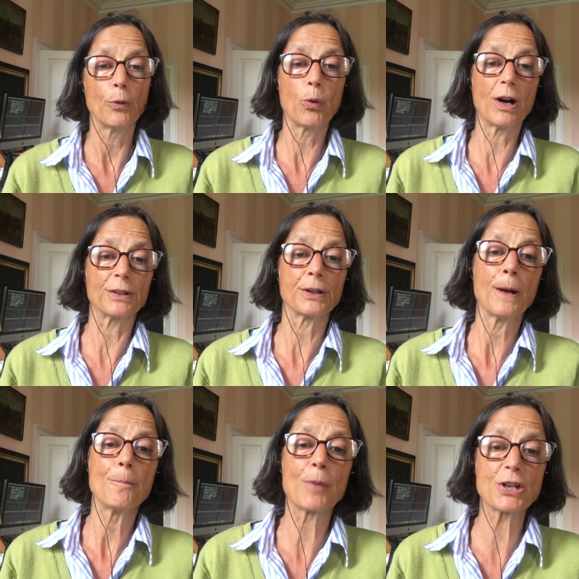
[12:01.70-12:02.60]
world
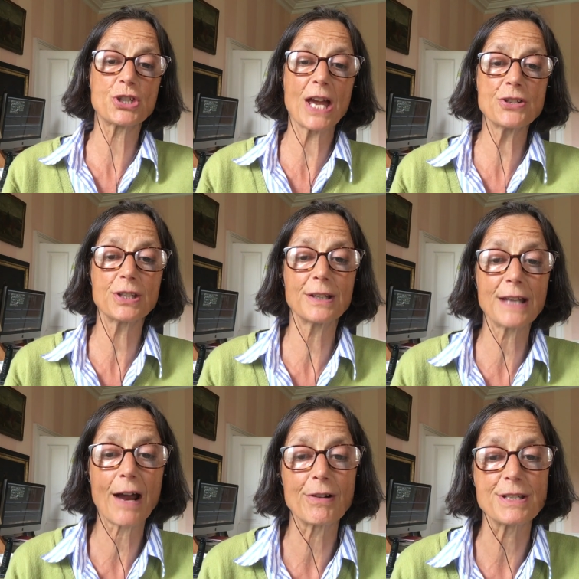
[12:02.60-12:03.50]
by changing the
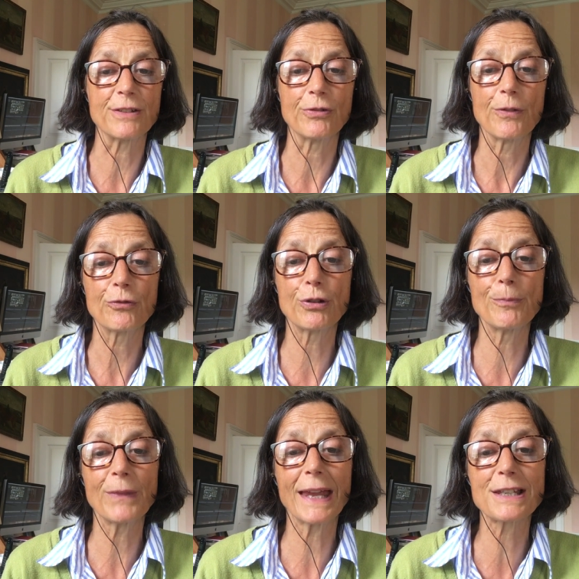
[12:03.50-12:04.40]
narrative
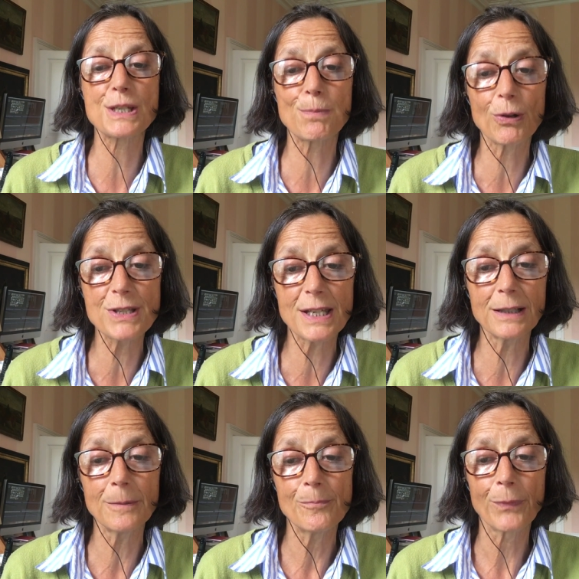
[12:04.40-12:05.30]
from
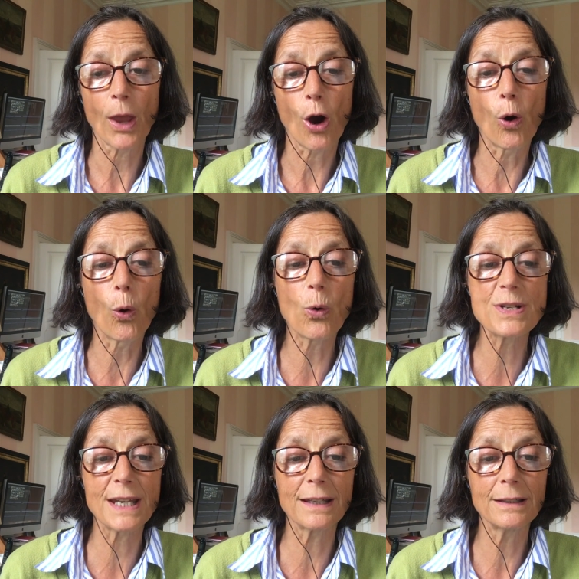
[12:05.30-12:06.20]
exploiting,
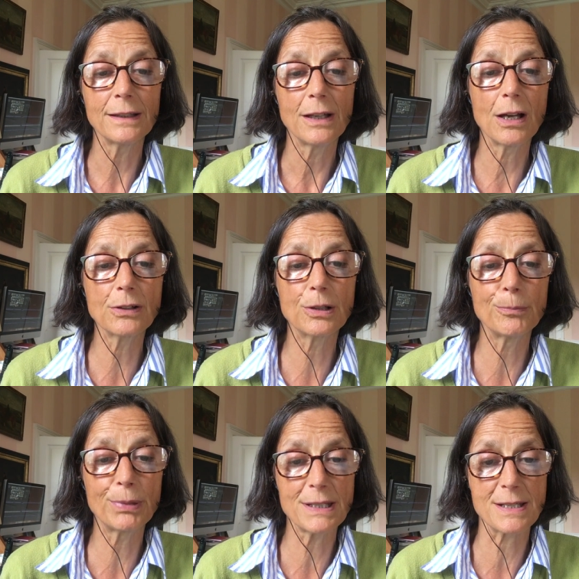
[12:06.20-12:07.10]
hoarding, and
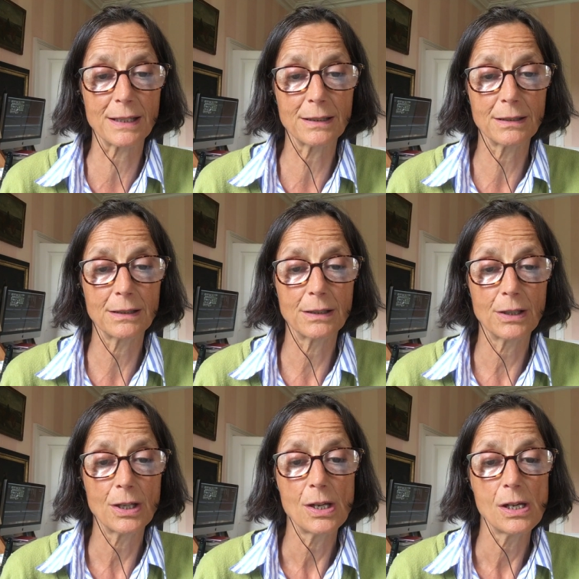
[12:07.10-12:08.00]
competing,
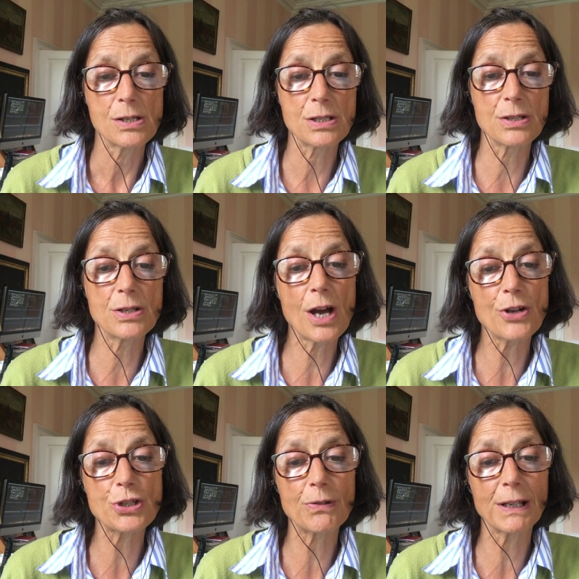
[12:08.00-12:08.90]
to
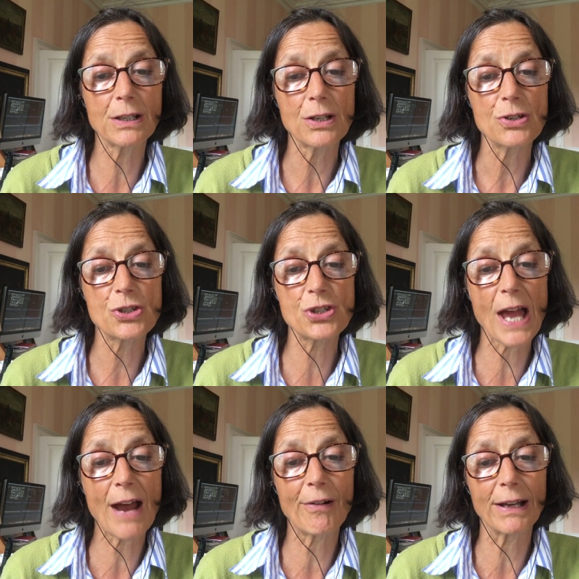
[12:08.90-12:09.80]
nurturing,
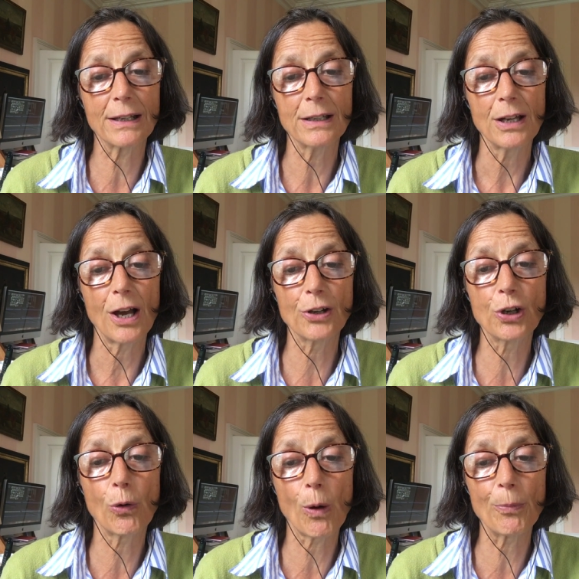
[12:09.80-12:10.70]
sharing, and
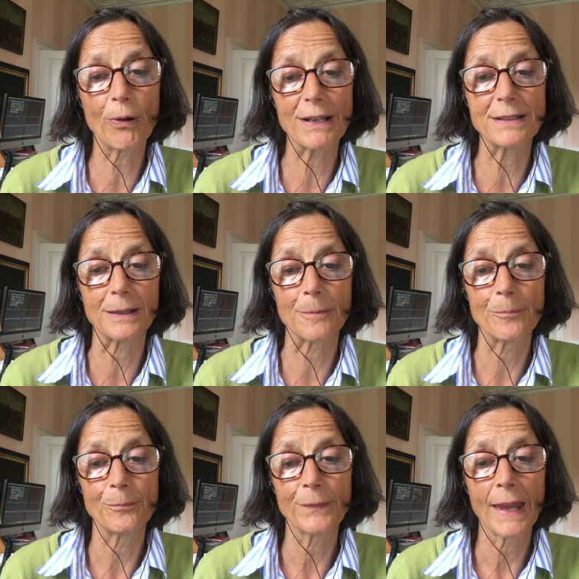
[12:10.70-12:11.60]
cooperating,
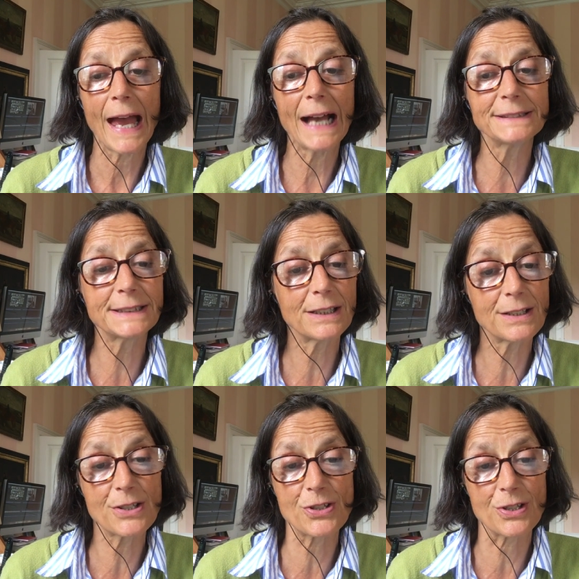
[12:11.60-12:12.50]
as the
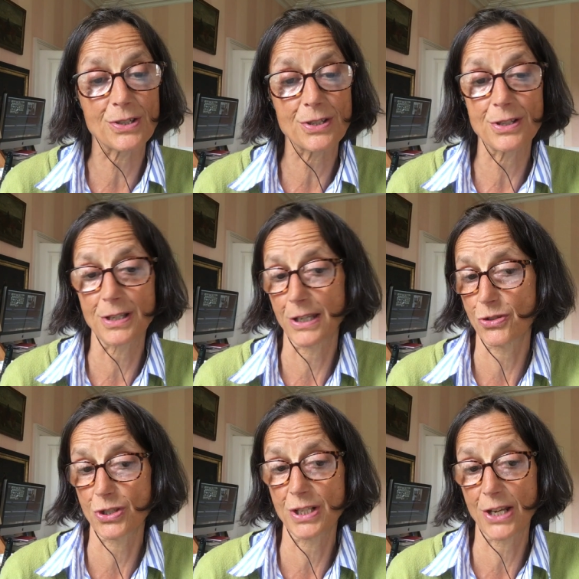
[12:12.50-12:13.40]
Indigenous
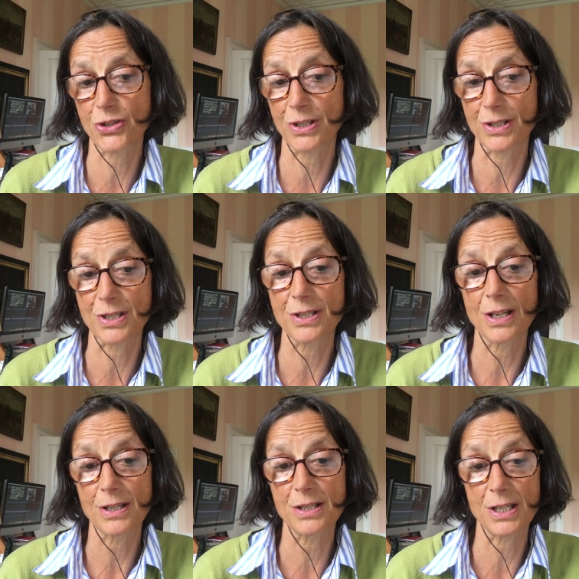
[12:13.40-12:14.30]
nat nations
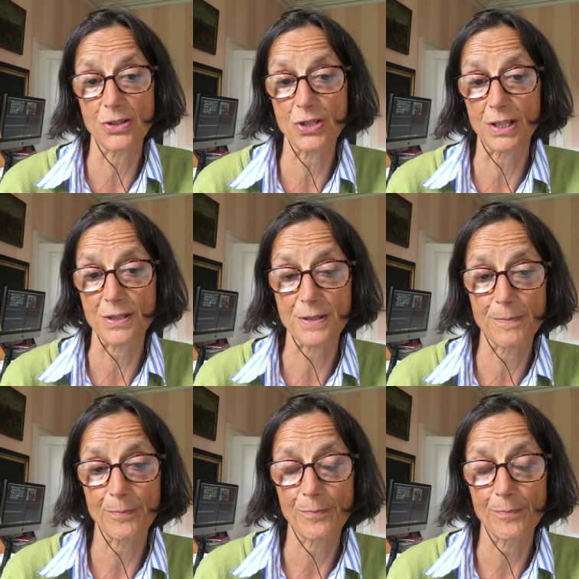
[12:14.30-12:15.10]
teach us.